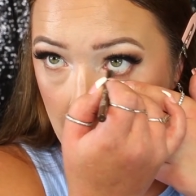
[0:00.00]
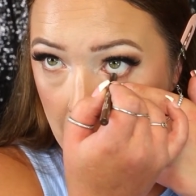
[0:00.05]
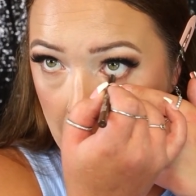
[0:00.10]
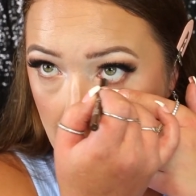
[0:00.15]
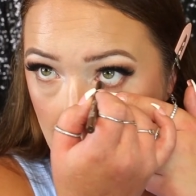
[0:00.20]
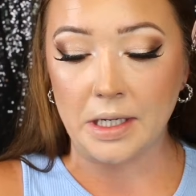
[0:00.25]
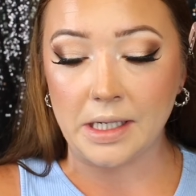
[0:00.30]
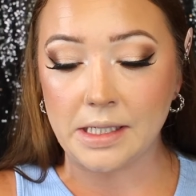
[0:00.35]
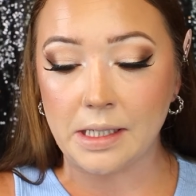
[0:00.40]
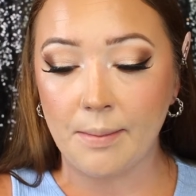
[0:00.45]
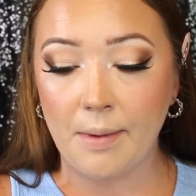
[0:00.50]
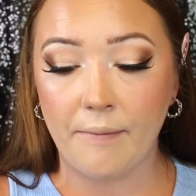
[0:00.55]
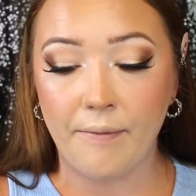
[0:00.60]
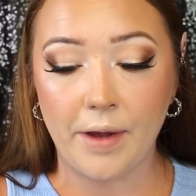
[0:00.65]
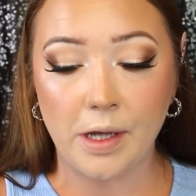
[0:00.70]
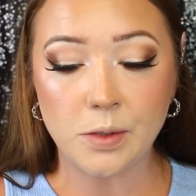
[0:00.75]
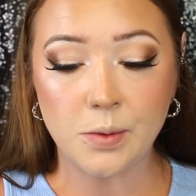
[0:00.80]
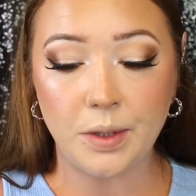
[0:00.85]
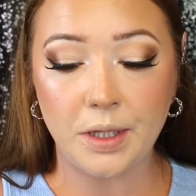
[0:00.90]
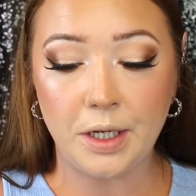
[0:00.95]
I'm going to set my
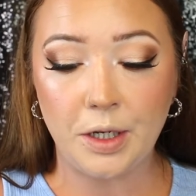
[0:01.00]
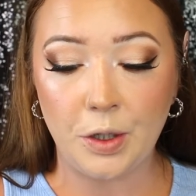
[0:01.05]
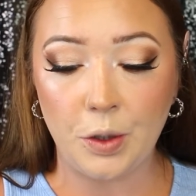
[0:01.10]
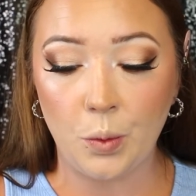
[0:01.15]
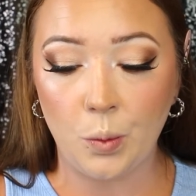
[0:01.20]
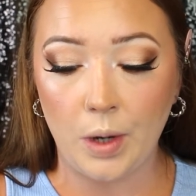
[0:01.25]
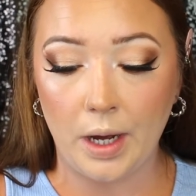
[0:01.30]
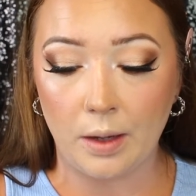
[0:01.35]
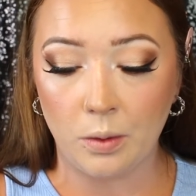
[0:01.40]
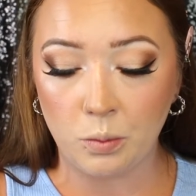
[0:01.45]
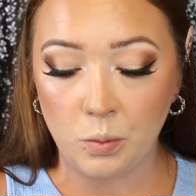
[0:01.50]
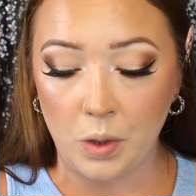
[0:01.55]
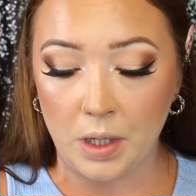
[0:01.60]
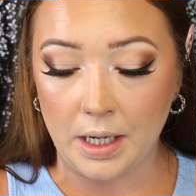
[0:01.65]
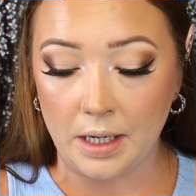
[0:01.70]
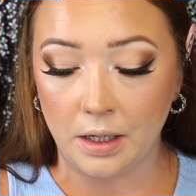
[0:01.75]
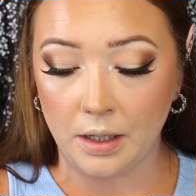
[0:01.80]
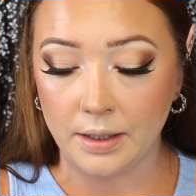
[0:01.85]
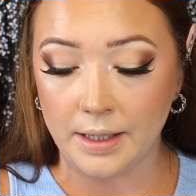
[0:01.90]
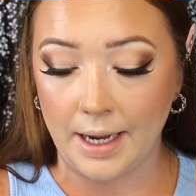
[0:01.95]
face with the new Wet n
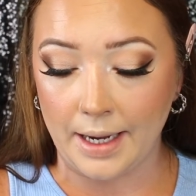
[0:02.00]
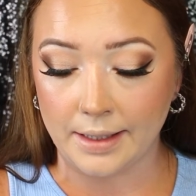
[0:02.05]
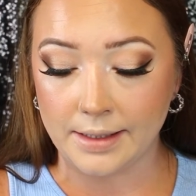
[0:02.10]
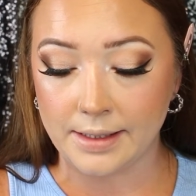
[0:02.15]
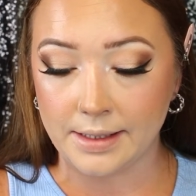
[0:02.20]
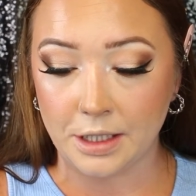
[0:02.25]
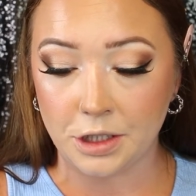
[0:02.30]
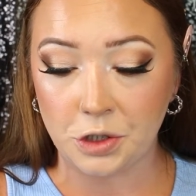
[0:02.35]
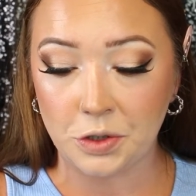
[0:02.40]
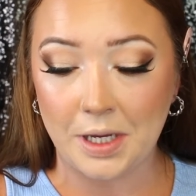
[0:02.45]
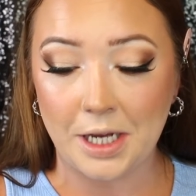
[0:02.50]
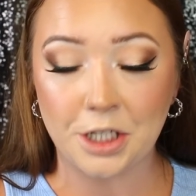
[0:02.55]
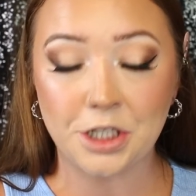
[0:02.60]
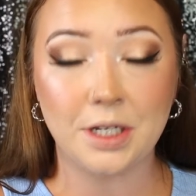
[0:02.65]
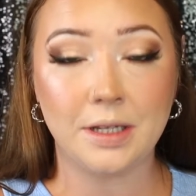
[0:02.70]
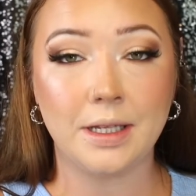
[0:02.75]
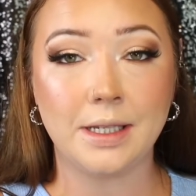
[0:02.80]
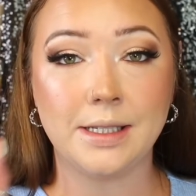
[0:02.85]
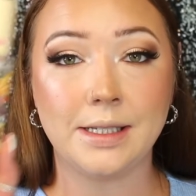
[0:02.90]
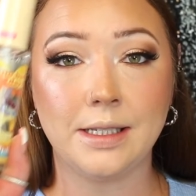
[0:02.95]
Wild X Stitch
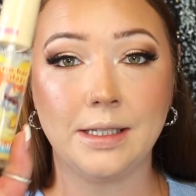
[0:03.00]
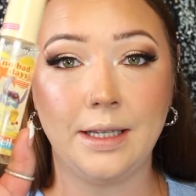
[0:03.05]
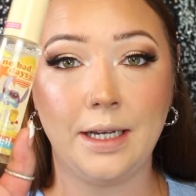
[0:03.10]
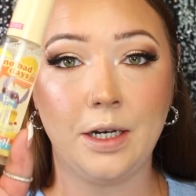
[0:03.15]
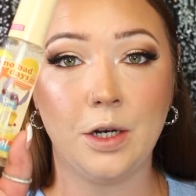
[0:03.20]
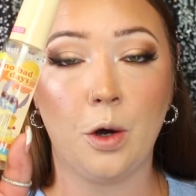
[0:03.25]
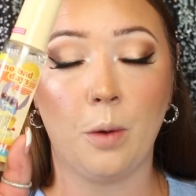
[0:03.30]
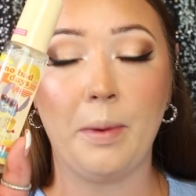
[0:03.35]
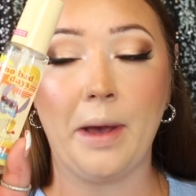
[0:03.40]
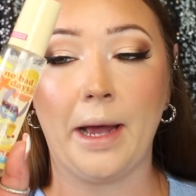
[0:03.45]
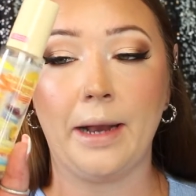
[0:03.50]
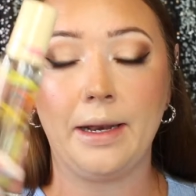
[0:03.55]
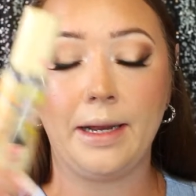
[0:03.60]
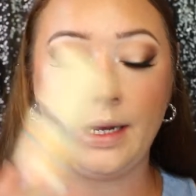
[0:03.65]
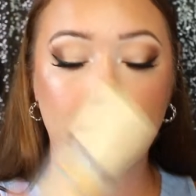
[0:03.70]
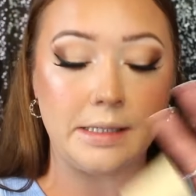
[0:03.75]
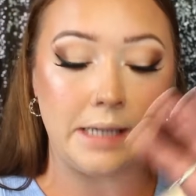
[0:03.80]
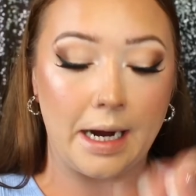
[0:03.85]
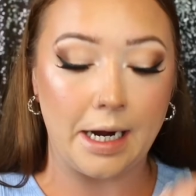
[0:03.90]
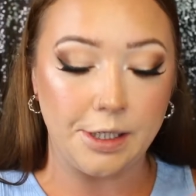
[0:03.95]
collection. This is the No Bad
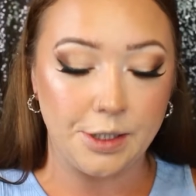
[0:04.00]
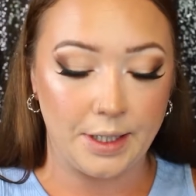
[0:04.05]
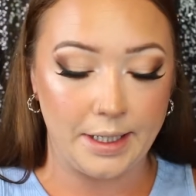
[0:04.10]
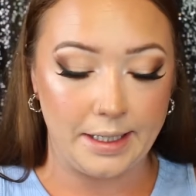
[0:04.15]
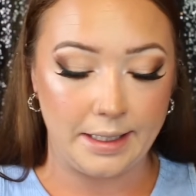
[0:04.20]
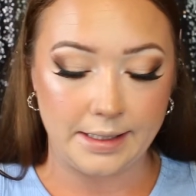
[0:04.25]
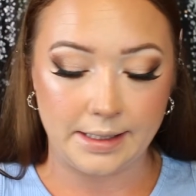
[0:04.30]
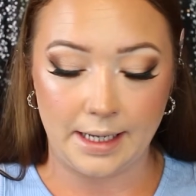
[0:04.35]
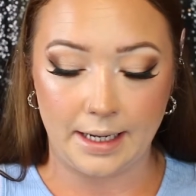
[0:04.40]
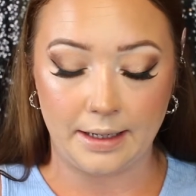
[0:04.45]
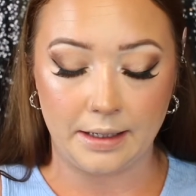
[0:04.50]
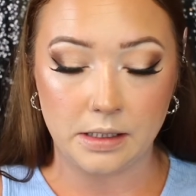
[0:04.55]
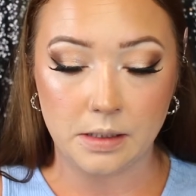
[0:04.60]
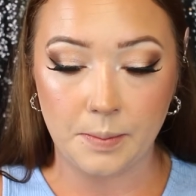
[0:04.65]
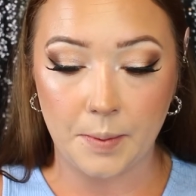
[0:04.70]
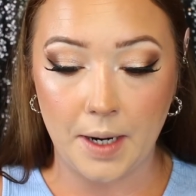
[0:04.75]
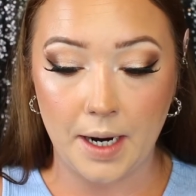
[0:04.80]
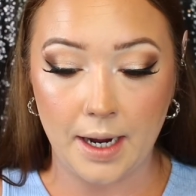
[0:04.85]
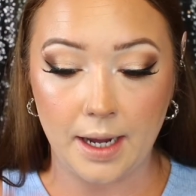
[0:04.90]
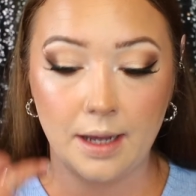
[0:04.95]
Days Hydrating Setting
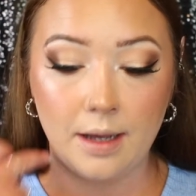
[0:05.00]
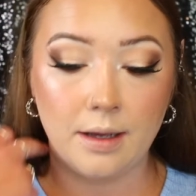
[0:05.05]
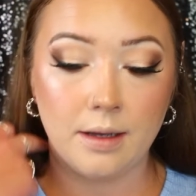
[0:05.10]
Spray.